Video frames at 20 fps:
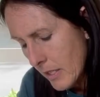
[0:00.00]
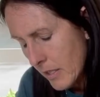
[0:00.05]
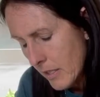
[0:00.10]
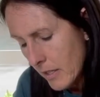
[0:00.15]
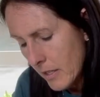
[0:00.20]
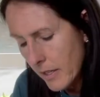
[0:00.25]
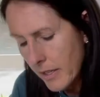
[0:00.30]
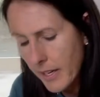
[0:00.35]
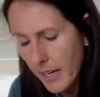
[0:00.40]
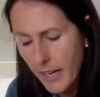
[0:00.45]

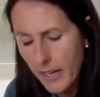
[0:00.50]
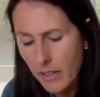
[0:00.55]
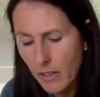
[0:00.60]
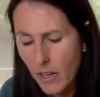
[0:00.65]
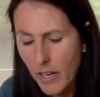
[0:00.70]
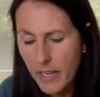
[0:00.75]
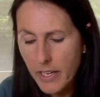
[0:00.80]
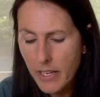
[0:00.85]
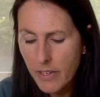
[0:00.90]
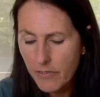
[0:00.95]
Again,
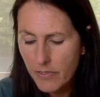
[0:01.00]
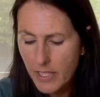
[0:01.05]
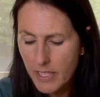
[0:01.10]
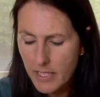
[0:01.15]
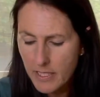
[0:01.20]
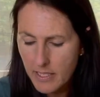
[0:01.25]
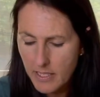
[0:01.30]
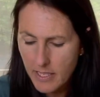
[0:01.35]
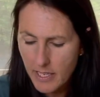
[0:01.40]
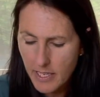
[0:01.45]
any of
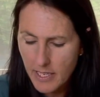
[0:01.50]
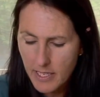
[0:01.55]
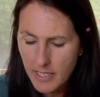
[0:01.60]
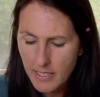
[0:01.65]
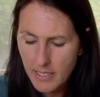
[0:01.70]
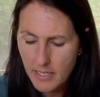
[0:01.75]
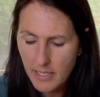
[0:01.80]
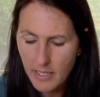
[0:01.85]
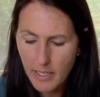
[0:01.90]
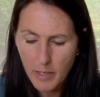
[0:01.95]
these
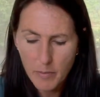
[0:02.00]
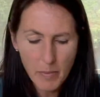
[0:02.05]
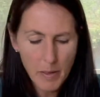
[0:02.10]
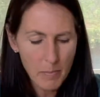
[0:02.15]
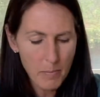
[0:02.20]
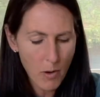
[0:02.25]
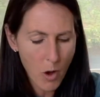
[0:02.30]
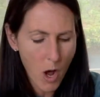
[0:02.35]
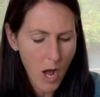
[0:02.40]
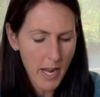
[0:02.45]
tees can be
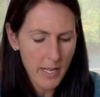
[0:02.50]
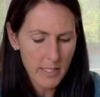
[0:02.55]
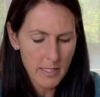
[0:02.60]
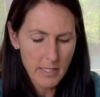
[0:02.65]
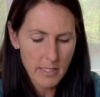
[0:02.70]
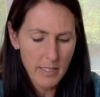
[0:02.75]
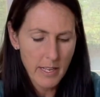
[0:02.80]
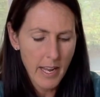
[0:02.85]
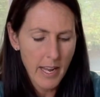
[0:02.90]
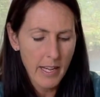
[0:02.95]
bought
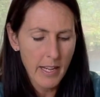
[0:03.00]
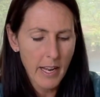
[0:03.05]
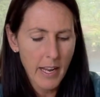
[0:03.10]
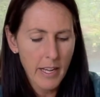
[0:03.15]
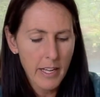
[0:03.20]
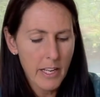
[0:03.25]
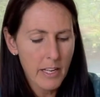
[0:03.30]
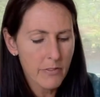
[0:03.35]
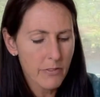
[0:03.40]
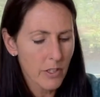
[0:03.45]
at
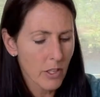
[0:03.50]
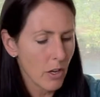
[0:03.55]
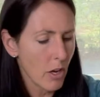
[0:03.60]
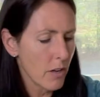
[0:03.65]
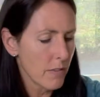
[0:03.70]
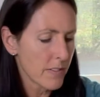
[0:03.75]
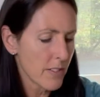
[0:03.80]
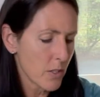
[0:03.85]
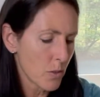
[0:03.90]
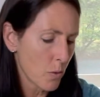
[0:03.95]
any of the
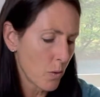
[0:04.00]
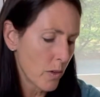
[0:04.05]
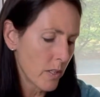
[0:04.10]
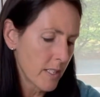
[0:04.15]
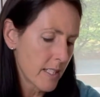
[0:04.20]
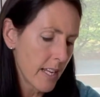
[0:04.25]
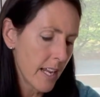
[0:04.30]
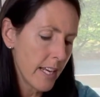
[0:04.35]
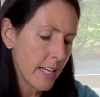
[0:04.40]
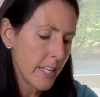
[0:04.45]
golf
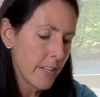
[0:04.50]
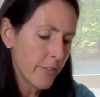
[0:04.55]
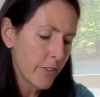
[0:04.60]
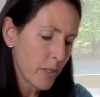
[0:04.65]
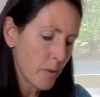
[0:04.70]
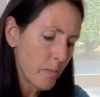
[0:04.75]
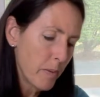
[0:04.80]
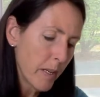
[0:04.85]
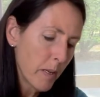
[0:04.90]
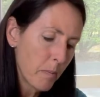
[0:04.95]
stores. Any of
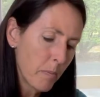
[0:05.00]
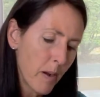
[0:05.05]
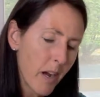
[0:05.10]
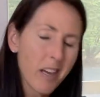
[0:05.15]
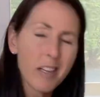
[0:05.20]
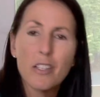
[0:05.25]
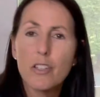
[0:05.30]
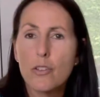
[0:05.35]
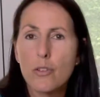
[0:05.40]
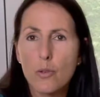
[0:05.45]
your big
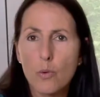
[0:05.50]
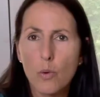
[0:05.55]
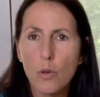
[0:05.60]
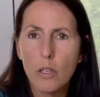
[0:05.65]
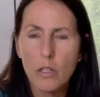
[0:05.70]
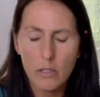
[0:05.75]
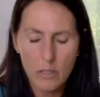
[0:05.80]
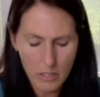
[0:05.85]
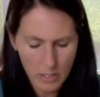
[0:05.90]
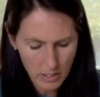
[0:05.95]
box
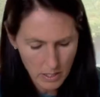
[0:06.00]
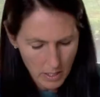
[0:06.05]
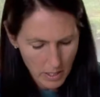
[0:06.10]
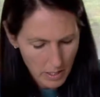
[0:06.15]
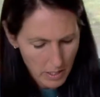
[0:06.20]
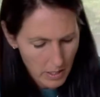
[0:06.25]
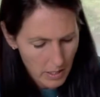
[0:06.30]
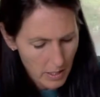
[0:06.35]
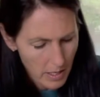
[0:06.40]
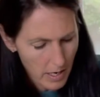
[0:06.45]
stores
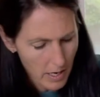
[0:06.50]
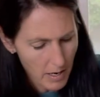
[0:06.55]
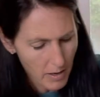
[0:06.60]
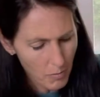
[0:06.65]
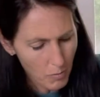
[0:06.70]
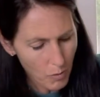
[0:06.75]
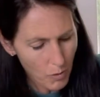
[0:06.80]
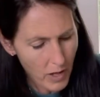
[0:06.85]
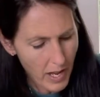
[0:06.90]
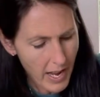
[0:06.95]

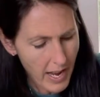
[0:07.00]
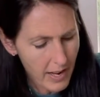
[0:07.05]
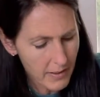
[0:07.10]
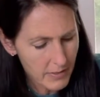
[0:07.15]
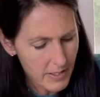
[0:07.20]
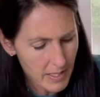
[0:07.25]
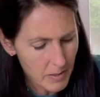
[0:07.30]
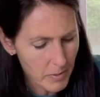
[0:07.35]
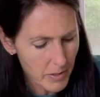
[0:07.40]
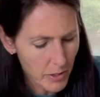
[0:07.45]
will have
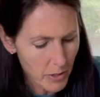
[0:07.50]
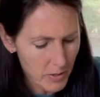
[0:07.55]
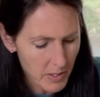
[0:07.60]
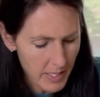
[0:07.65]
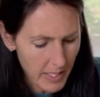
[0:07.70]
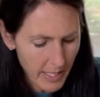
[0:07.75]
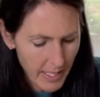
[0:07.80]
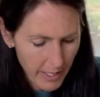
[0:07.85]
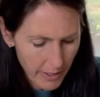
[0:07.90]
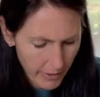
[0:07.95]
some of those
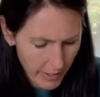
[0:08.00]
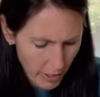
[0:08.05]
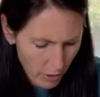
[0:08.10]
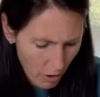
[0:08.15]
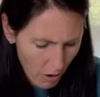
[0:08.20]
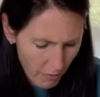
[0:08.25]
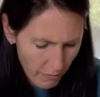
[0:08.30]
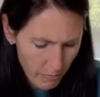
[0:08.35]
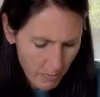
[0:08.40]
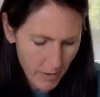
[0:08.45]
that carry
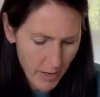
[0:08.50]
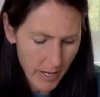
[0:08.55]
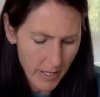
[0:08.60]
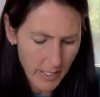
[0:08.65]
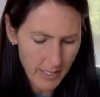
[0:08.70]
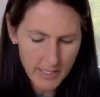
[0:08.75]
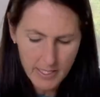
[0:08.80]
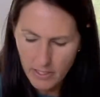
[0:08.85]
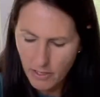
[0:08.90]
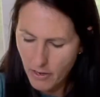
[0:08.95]
golf
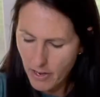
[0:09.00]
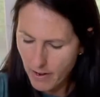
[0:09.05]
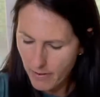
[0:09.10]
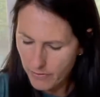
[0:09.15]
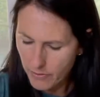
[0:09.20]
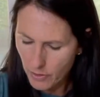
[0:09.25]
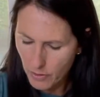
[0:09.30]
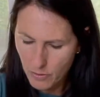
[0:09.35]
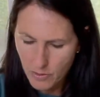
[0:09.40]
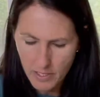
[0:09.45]
products. They'll
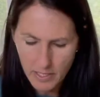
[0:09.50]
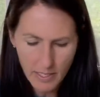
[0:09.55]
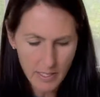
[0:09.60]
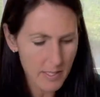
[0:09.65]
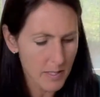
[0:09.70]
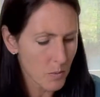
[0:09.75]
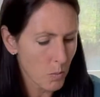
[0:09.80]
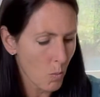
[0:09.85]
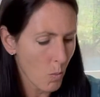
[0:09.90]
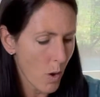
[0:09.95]
have those
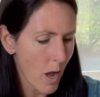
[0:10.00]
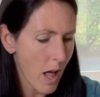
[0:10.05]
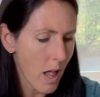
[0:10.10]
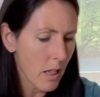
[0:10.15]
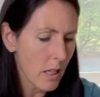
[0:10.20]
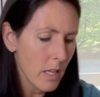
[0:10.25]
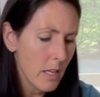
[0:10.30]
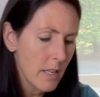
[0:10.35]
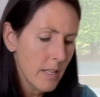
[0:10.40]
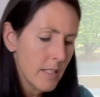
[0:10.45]
as
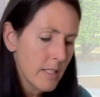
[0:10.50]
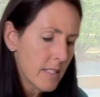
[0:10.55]
well.